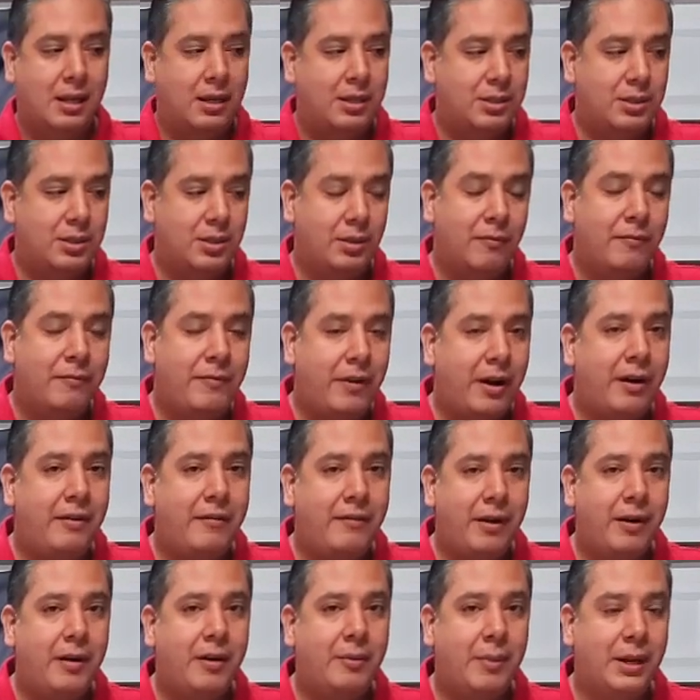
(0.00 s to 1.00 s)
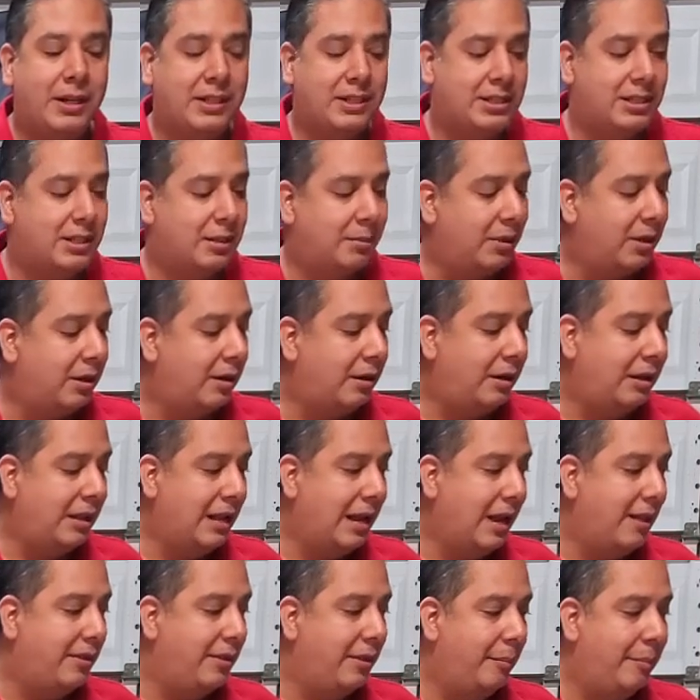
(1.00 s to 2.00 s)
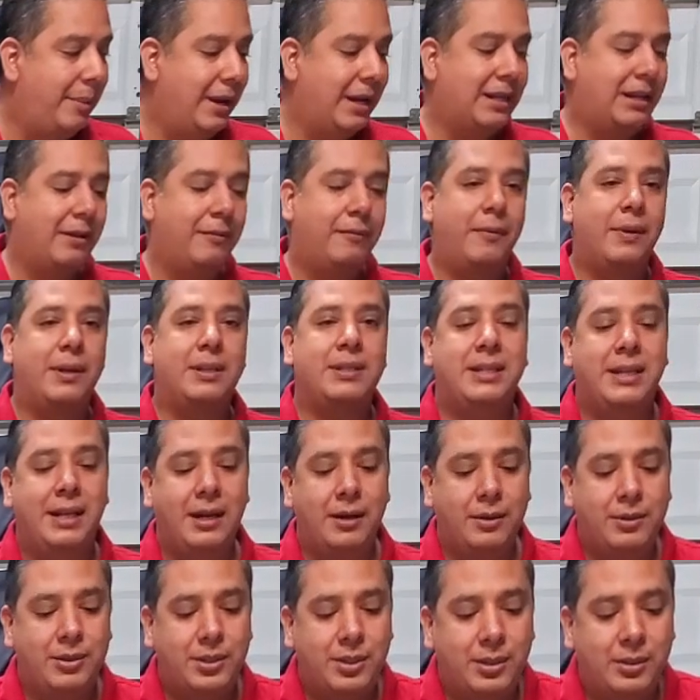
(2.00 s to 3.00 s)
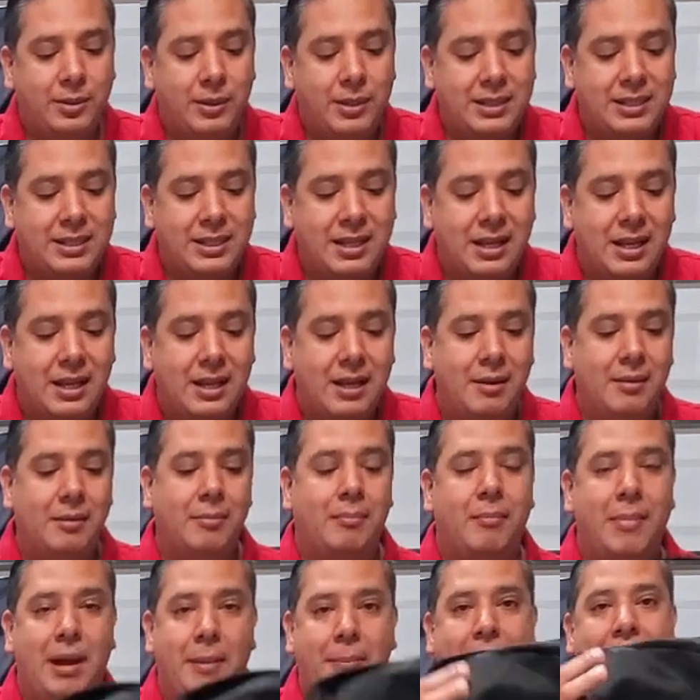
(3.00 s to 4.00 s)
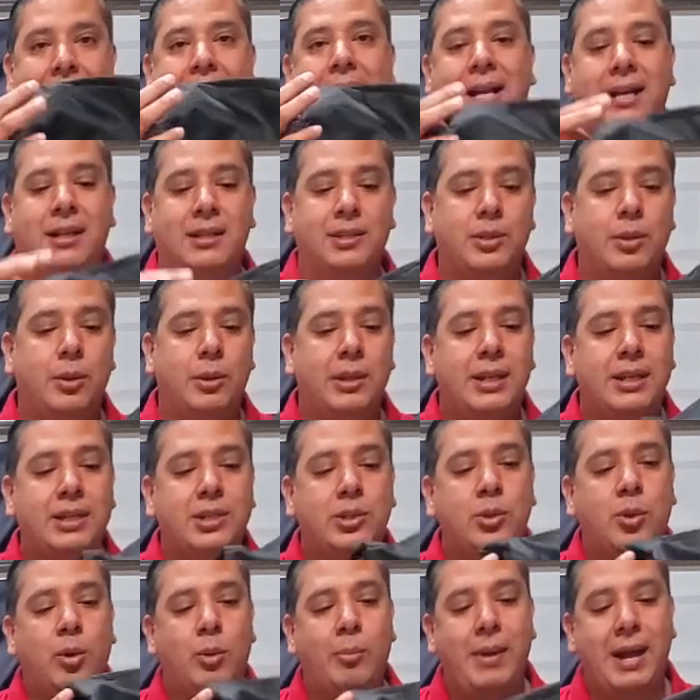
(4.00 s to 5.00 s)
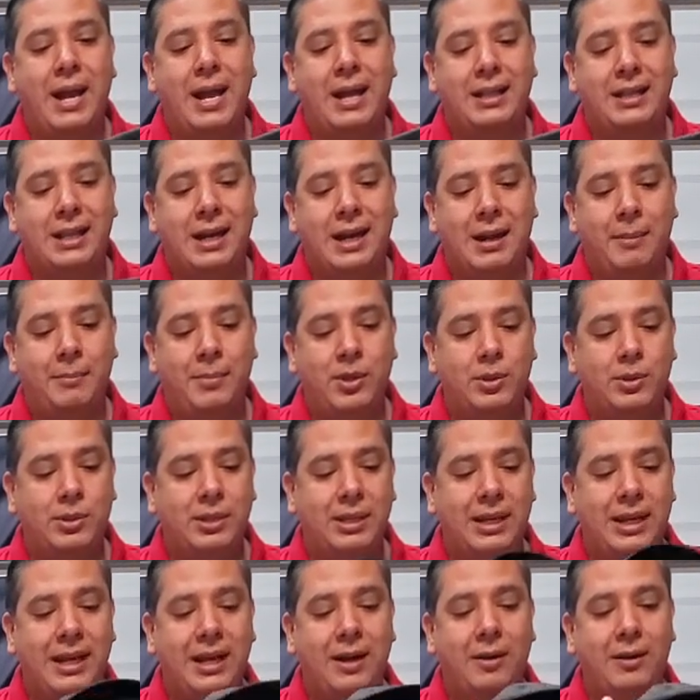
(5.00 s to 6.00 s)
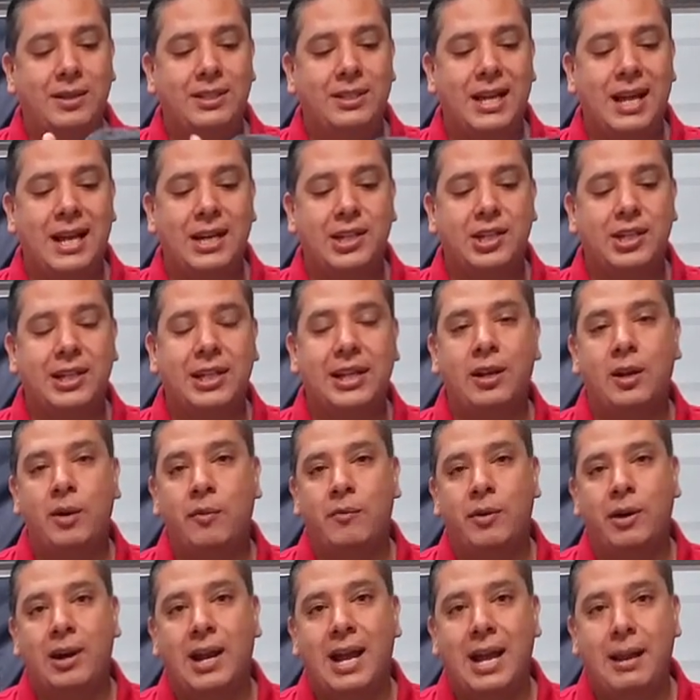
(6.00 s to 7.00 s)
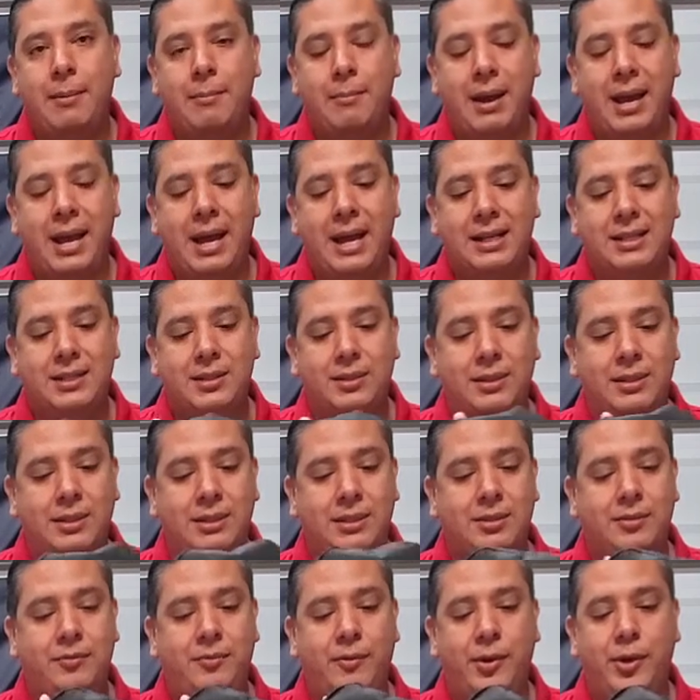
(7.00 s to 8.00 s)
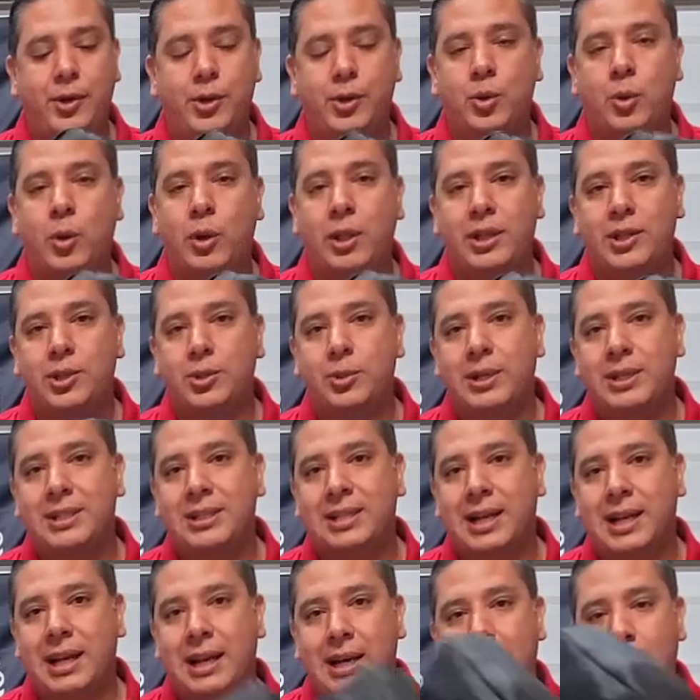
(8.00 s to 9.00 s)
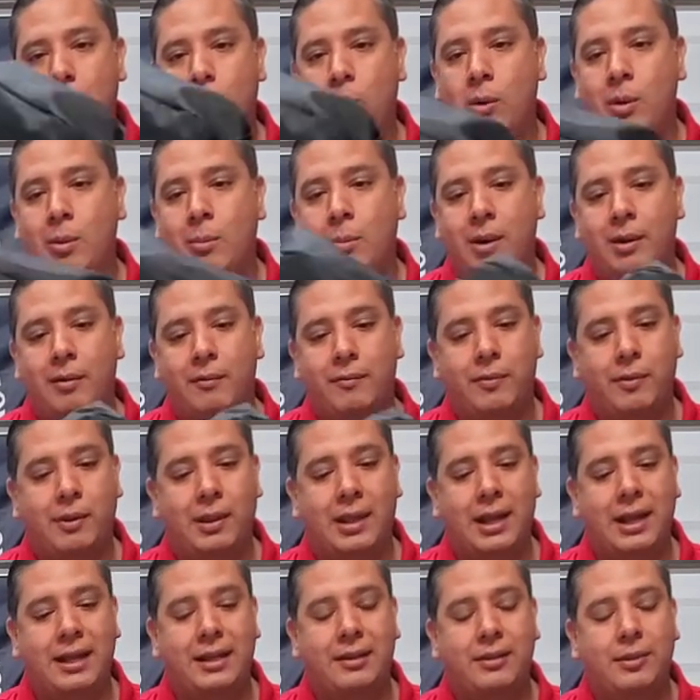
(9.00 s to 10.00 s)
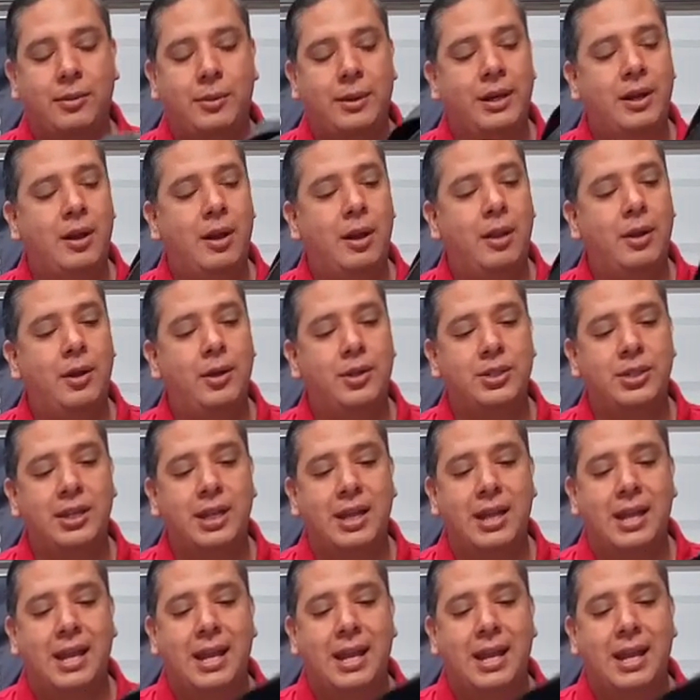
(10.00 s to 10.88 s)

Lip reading: So very, very much similar. Now the big difference here too is my bag. So this tool bag that I'm using here is actually an overnight bag. So this is for your toiletries. I got it at Walmart for like $3.